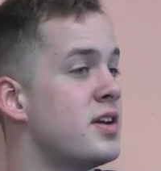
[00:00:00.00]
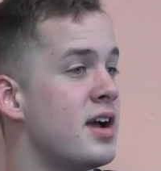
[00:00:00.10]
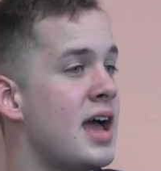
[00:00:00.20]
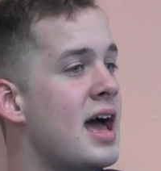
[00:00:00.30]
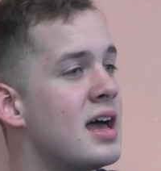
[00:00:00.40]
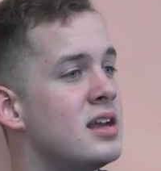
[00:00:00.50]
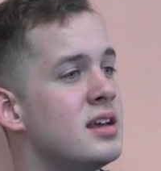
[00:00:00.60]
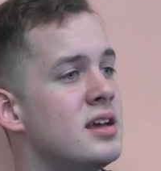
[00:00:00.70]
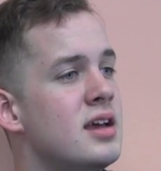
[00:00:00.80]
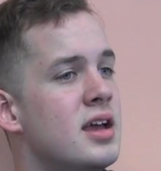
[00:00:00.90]
fear I had.
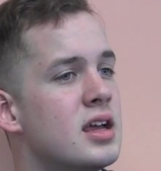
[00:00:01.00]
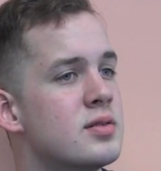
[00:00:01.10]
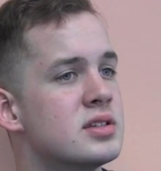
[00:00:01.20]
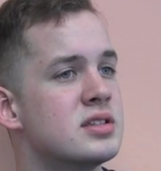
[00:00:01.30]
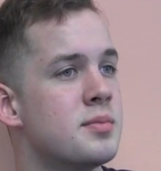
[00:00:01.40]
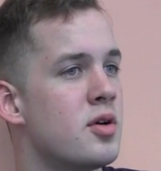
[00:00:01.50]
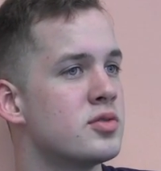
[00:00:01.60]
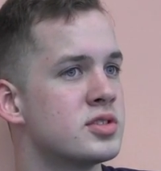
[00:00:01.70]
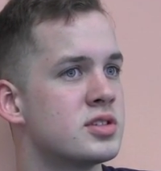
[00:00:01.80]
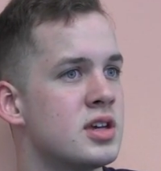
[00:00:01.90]
It was the
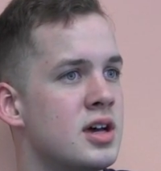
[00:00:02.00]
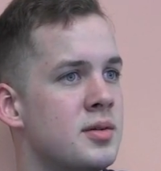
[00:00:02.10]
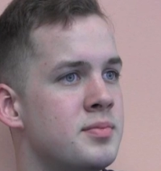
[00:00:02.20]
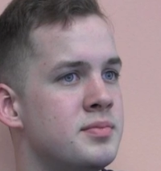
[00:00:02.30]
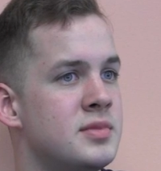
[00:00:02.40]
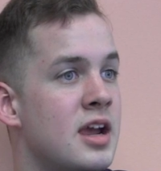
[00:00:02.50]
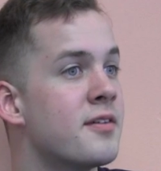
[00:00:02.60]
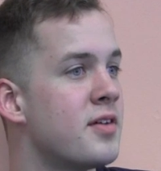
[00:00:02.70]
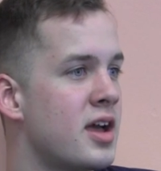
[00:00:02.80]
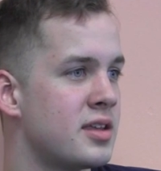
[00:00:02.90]
most
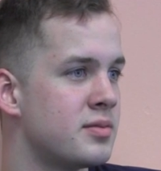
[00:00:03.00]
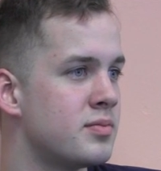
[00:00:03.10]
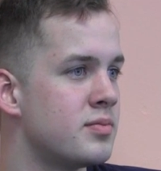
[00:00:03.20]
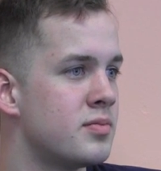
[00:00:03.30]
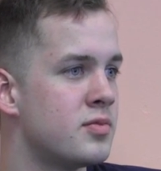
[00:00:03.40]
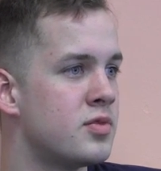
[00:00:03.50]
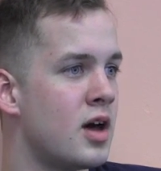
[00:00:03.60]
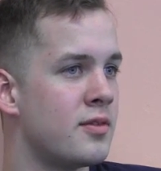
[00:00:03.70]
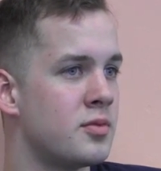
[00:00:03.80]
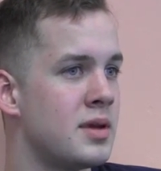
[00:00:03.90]
terrifying
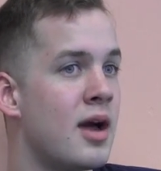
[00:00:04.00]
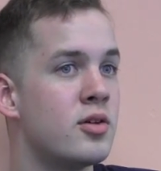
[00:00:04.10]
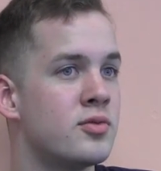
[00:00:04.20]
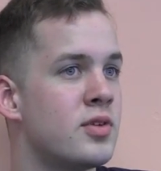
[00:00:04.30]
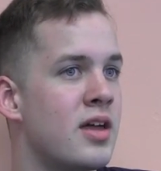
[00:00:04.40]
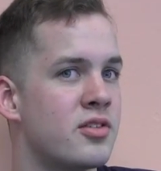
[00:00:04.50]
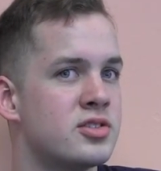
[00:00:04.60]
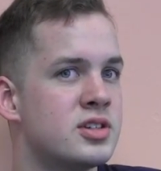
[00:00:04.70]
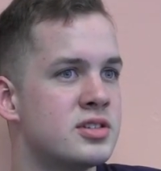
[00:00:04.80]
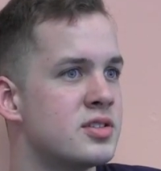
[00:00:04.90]
thought for me. I would
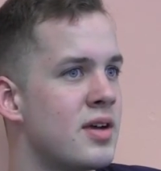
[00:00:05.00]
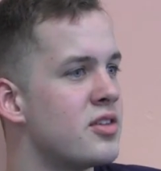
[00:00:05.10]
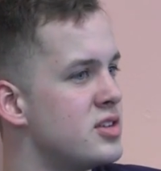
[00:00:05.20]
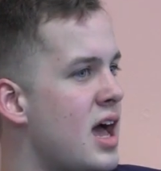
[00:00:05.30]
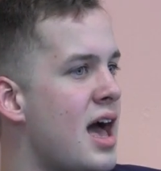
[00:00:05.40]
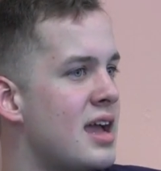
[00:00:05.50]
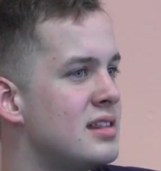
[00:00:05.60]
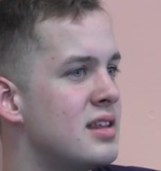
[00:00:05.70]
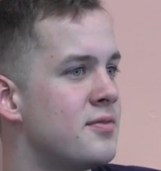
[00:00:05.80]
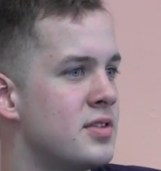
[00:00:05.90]
have seriously rather
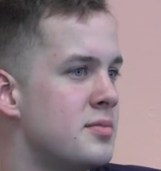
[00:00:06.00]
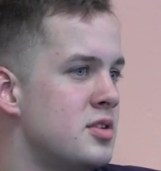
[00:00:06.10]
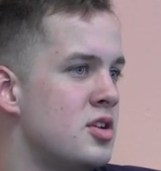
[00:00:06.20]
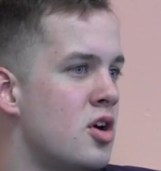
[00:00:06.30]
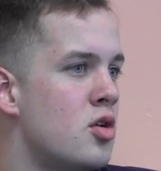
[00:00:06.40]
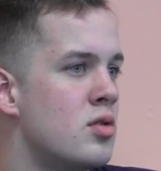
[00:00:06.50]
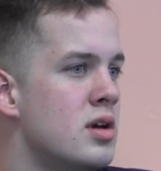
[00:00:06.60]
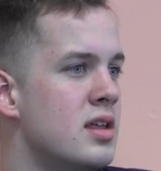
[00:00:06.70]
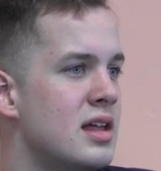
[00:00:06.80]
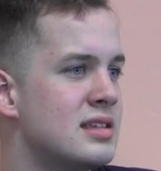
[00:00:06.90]
died than for them to know.
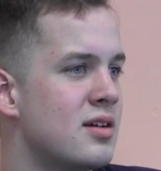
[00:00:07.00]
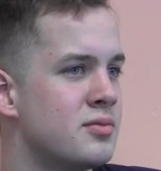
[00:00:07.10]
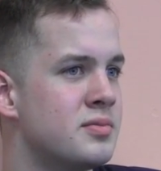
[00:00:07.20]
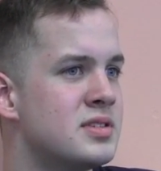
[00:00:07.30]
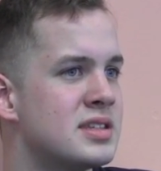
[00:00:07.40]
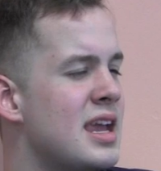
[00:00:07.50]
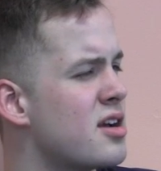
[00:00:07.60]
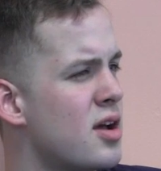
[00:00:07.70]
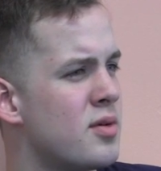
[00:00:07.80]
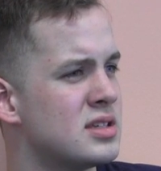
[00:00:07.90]
That's how
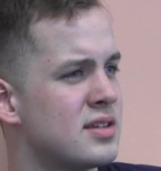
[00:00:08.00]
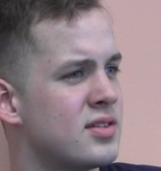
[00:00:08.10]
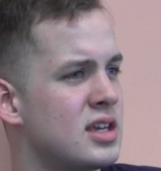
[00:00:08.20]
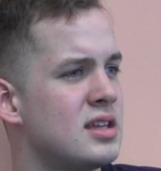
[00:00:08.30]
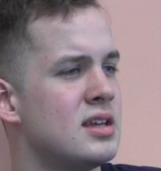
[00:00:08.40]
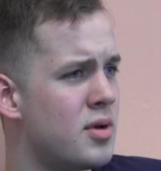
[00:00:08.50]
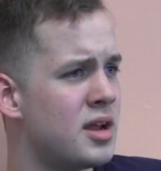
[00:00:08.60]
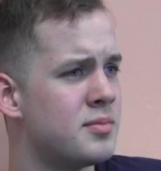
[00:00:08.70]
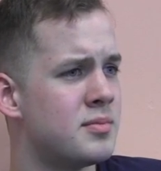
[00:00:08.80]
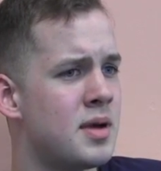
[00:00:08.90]
scared I was of it.
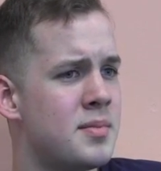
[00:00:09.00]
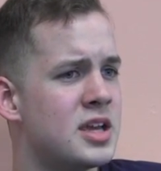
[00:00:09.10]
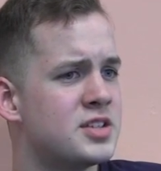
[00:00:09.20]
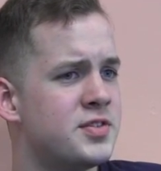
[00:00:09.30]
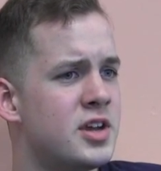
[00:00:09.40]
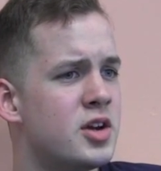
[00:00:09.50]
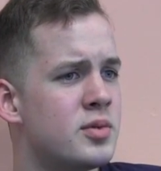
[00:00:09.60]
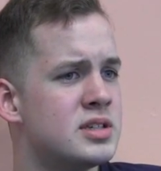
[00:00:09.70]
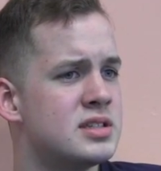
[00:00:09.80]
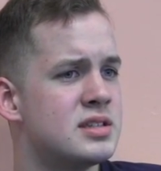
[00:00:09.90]
And my biggest fear
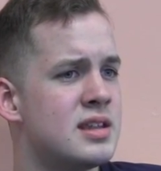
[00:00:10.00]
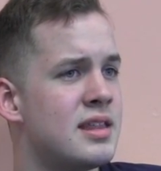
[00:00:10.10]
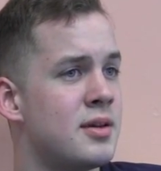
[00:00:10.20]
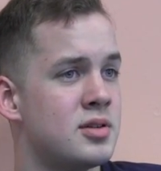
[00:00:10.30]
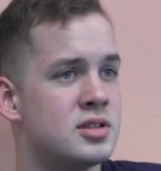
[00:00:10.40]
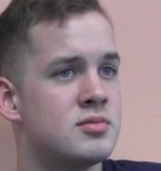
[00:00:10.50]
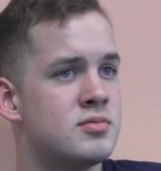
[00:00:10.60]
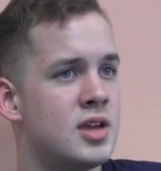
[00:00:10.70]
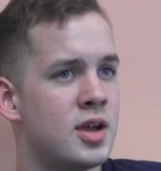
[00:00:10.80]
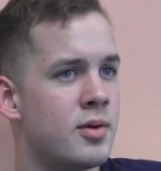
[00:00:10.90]
was that they would
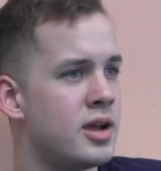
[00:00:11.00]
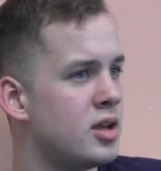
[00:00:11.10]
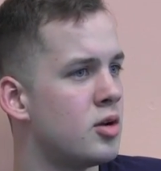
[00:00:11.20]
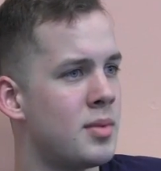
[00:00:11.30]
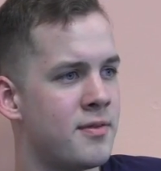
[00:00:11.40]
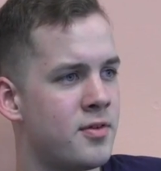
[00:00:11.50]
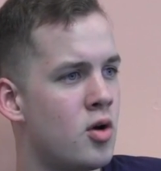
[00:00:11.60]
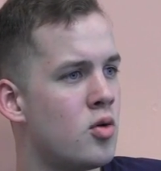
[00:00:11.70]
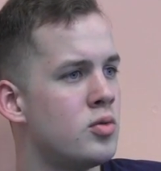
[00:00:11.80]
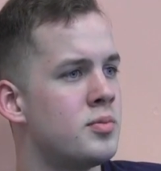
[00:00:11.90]
take away, my
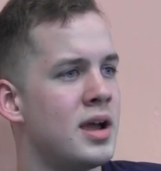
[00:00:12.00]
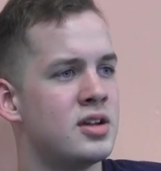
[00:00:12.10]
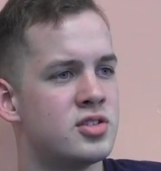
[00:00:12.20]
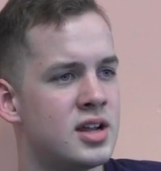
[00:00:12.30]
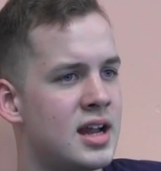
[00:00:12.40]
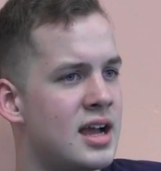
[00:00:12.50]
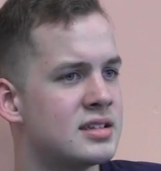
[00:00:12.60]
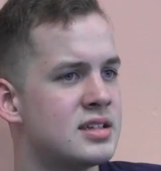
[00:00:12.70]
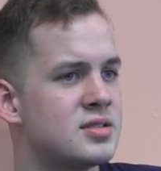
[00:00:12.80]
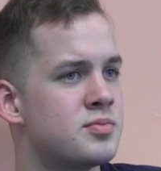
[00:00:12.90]
phone, my internet
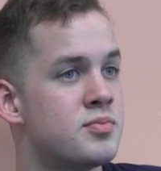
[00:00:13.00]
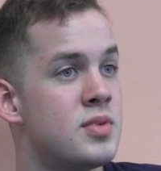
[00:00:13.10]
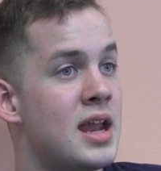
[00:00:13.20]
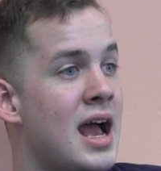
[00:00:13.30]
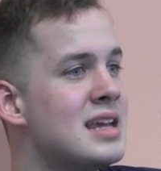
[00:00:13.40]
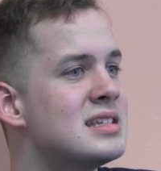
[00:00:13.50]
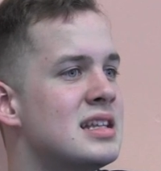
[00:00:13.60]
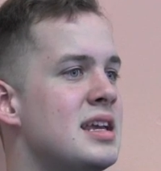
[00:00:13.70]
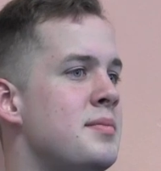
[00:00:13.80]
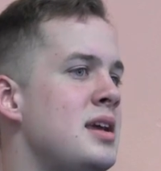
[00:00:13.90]
access, and
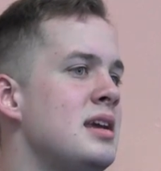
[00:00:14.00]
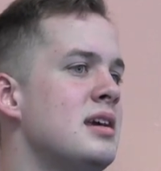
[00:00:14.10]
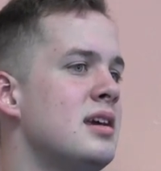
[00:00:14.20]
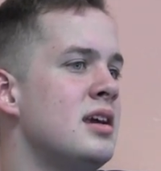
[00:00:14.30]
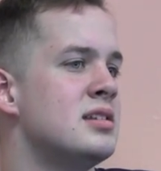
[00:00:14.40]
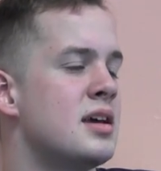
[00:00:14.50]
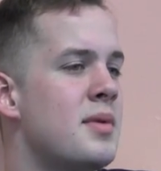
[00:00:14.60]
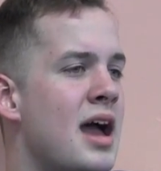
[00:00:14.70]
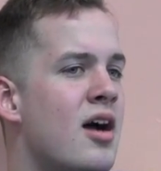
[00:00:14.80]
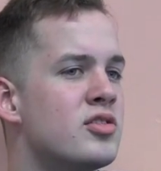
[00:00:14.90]
isolate me inside
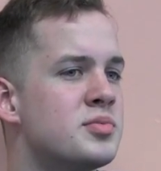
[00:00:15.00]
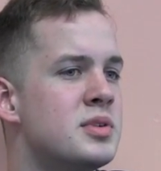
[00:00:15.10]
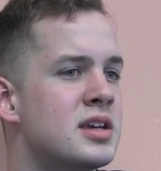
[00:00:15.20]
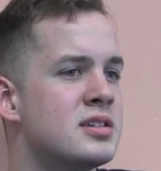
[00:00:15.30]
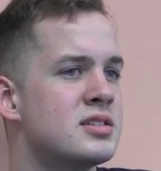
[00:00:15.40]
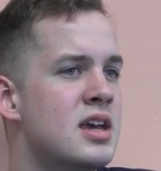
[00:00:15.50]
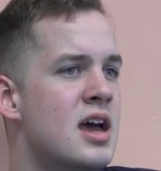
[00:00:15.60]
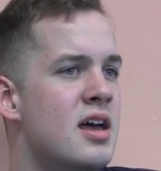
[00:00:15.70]
my house, because